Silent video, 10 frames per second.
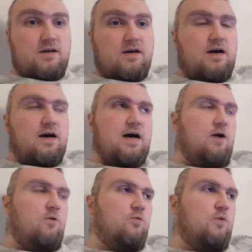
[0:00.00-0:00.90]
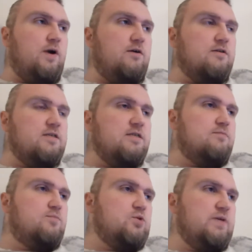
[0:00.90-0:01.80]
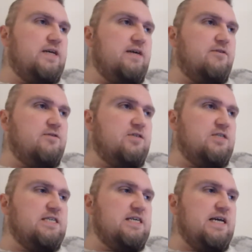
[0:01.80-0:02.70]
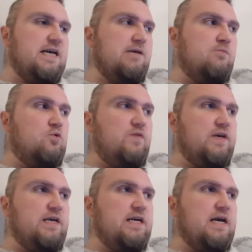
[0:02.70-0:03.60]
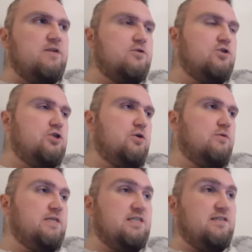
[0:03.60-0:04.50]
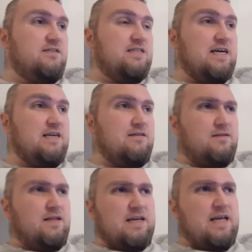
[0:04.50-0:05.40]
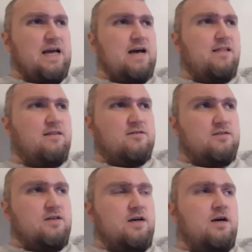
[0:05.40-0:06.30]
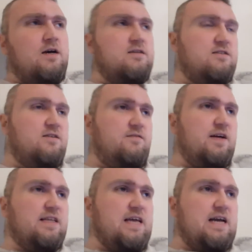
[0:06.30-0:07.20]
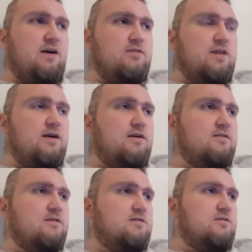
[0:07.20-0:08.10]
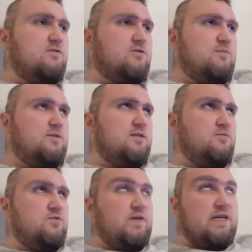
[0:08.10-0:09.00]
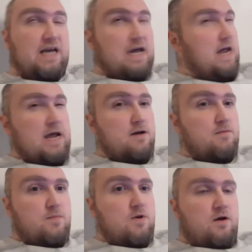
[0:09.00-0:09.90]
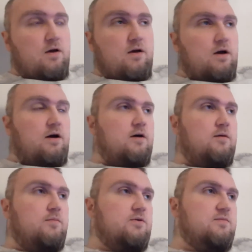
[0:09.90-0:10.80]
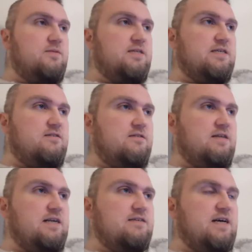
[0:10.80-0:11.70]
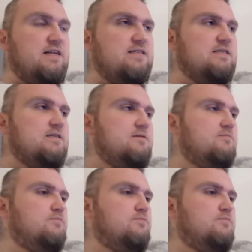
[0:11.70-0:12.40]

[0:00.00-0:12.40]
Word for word: Uh, how rarely do we ever see a movie and or show that does that? Like, yeah, there's stuff like that out there. There's ultimately the movie Cam, uh, but ultimately that's not exactly a